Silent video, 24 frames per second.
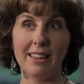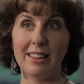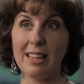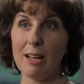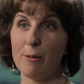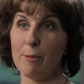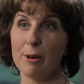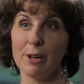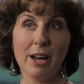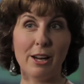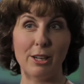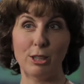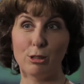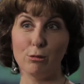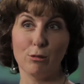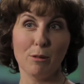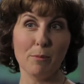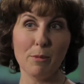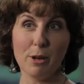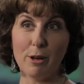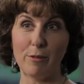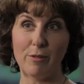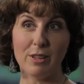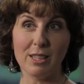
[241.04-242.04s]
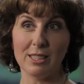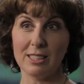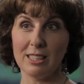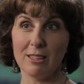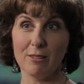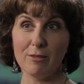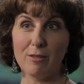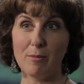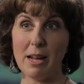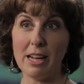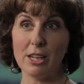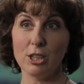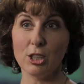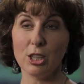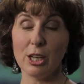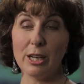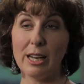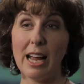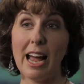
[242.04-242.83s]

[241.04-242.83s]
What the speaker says: they were going to remove this information,